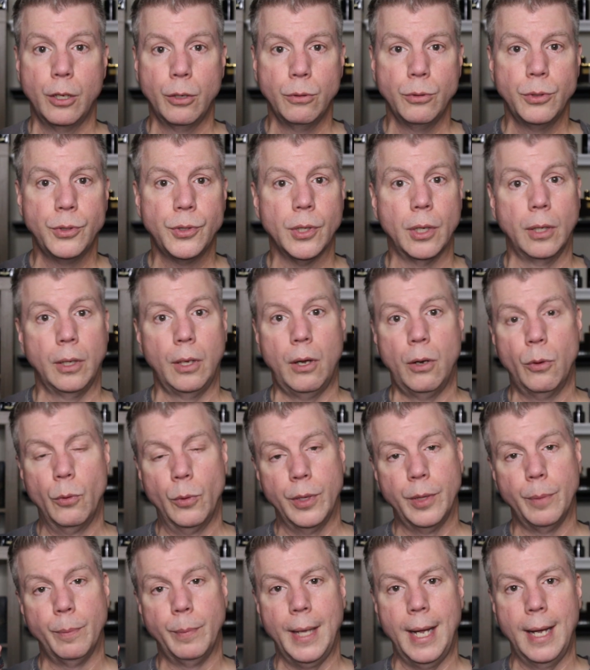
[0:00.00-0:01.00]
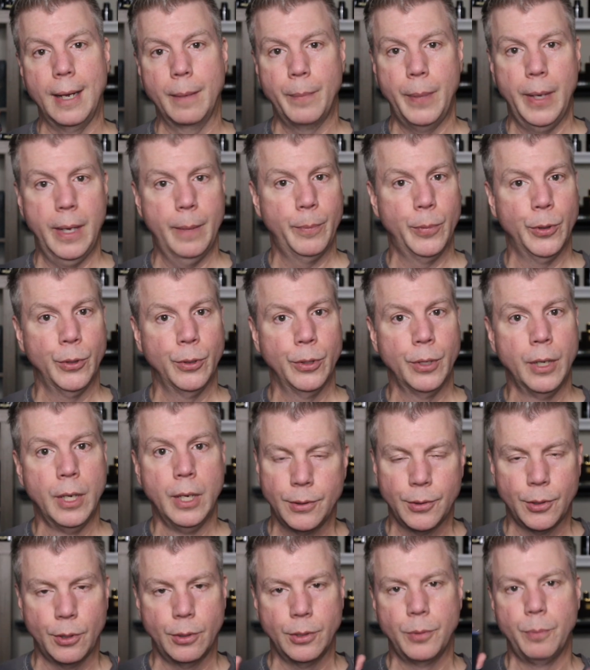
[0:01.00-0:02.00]
notes along with black pepper. It
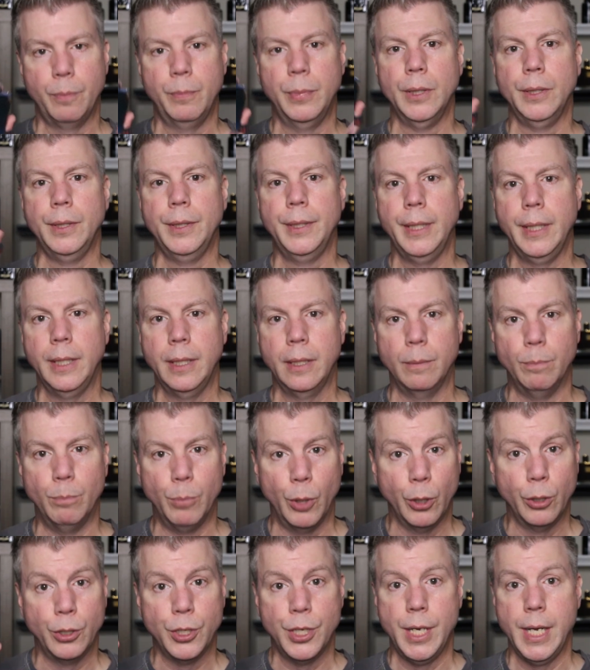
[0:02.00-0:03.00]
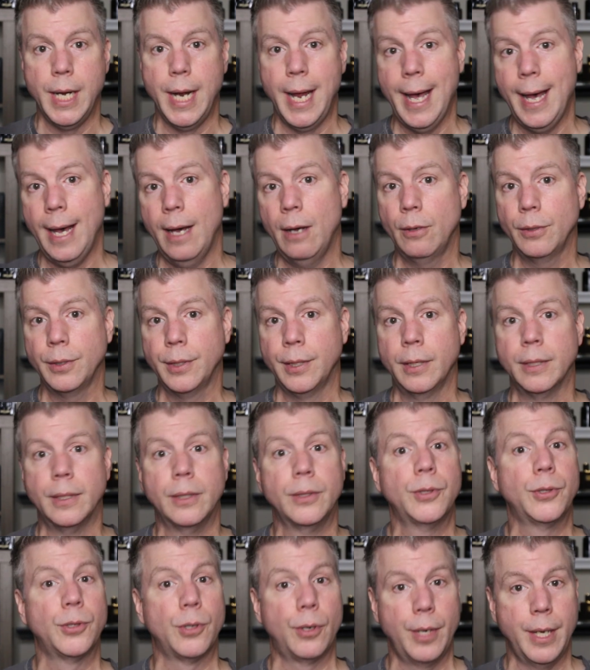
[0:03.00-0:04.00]
starts building and burgeoning out,
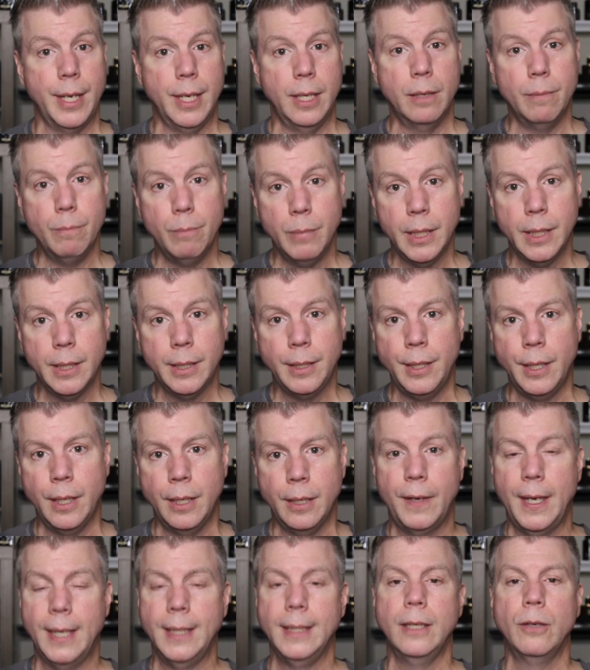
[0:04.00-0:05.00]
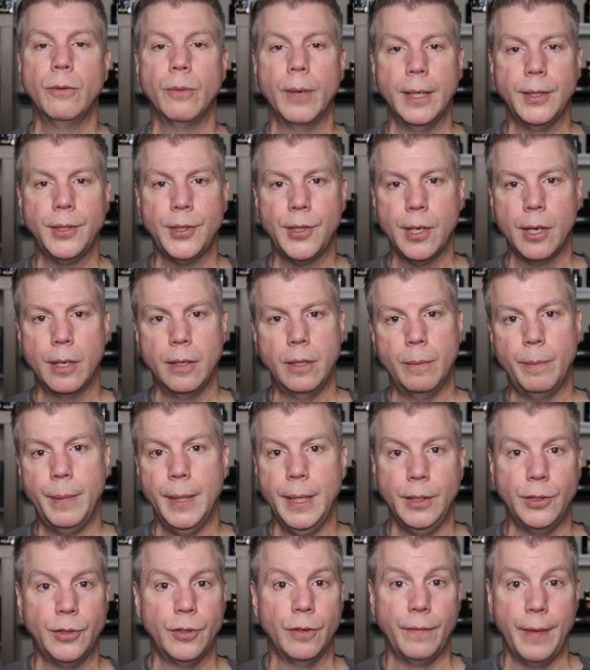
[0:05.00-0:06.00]
starting in the mid, finally resting on the
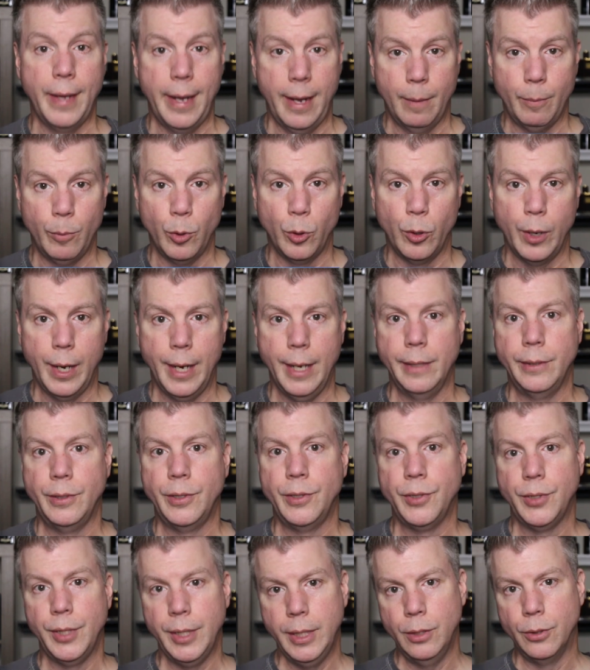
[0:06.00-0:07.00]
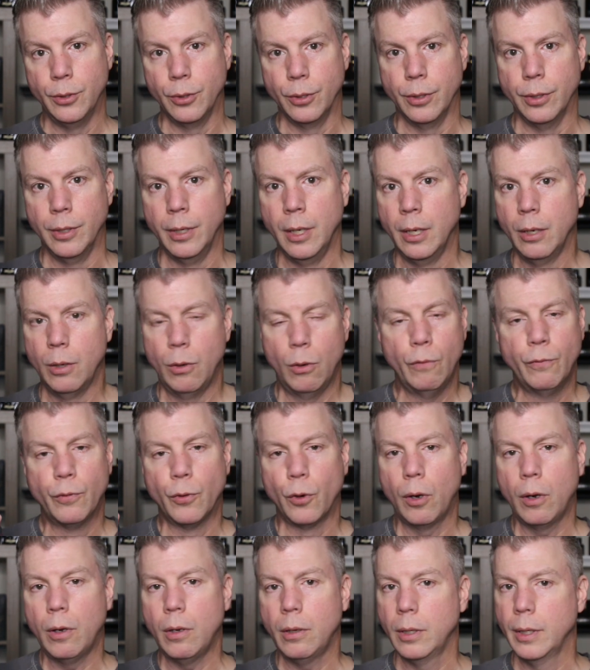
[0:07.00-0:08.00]
base of amber and cedar.
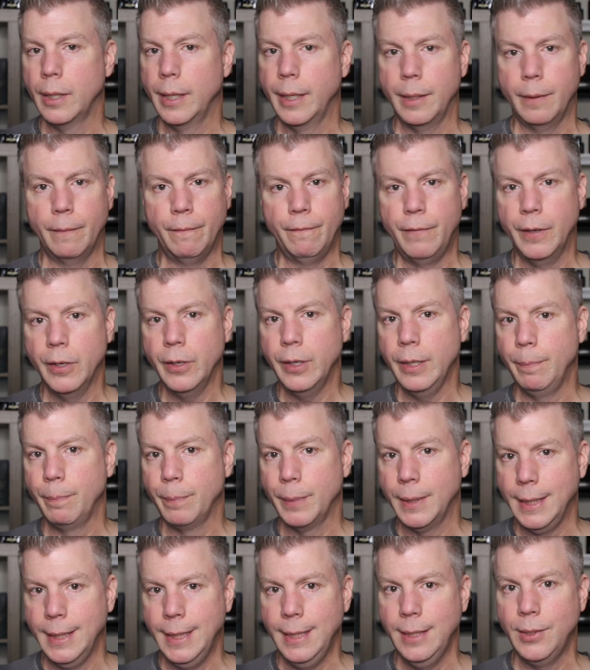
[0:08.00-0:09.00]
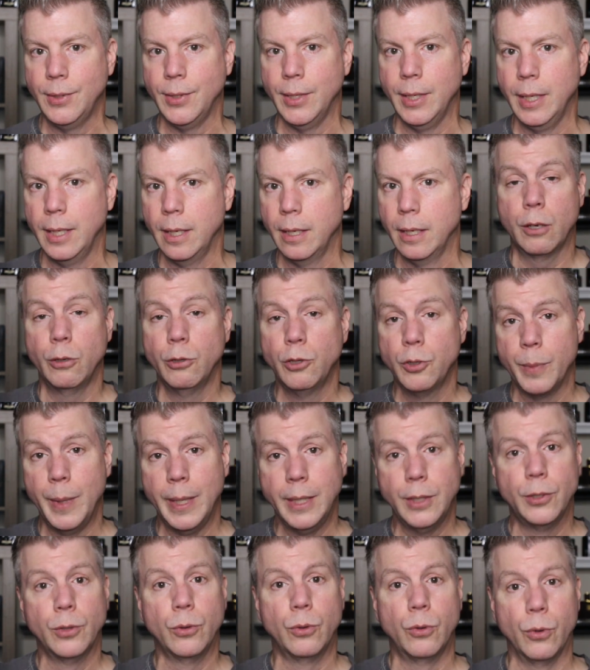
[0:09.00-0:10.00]
Overall, very pleasing. Coach
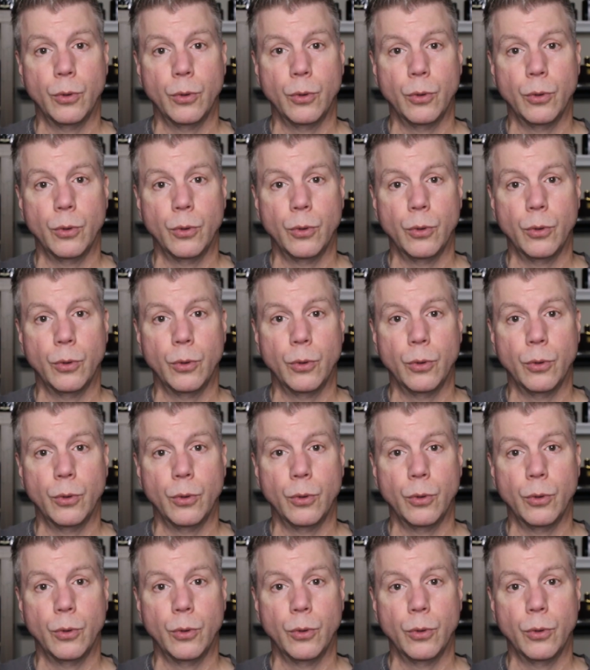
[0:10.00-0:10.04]
makes a